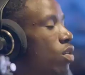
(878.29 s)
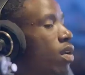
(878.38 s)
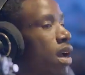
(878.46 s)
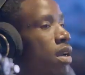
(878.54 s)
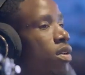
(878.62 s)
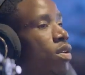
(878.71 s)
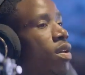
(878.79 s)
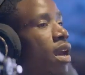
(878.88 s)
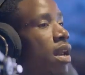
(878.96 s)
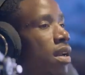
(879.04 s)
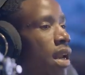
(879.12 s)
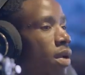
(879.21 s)
You can,
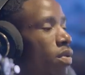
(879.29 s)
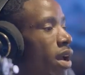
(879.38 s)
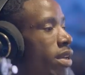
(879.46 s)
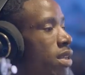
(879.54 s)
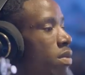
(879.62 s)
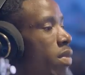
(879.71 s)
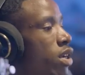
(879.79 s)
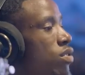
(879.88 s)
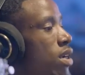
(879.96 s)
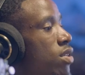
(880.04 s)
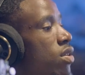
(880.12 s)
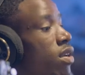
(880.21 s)
like what I said, my
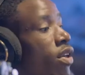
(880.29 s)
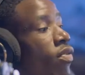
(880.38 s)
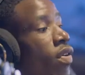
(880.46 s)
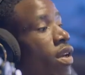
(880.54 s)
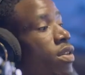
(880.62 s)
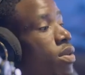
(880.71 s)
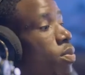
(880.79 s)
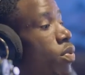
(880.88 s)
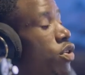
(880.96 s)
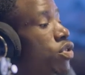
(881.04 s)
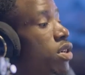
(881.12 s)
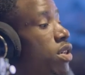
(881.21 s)
strength is on events,
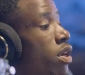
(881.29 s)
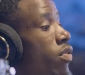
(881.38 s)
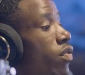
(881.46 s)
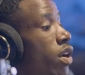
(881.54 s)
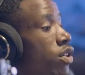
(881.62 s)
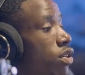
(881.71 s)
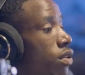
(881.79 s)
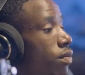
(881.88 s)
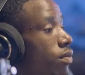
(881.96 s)
portraits, and fashion.